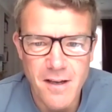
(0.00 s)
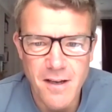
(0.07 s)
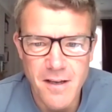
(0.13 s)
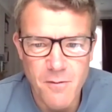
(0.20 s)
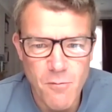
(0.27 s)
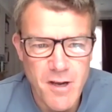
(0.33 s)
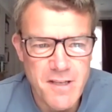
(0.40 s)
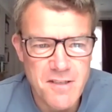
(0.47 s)

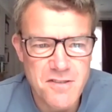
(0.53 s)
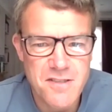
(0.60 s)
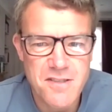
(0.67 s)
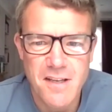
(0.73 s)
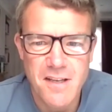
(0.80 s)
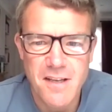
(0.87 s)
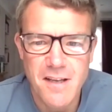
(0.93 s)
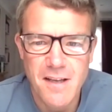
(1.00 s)
in Wates
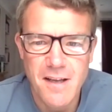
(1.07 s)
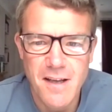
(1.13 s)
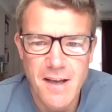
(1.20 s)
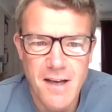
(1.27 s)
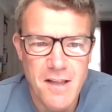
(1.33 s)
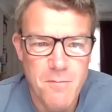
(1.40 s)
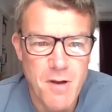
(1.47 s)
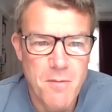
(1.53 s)

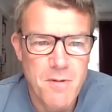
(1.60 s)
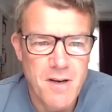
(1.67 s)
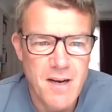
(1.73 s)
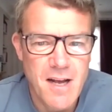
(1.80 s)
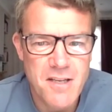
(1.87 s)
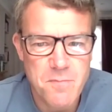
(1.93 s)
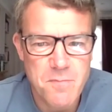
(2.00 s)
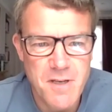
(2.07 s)
at the moment
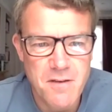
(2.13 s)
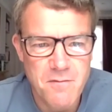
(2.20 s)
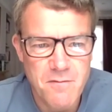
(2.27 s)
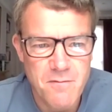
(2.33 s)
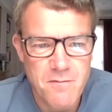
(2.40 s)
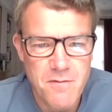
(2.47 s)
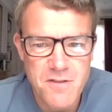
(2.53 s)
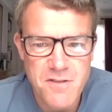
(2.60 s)
and has been
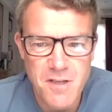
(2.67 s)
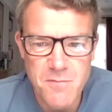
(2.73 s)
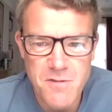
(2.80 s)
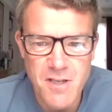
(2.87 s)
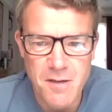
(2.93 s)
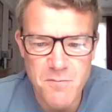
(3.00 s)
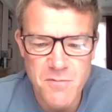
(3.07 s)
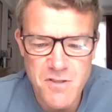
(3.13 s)
for some
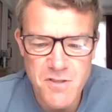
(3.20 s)
time.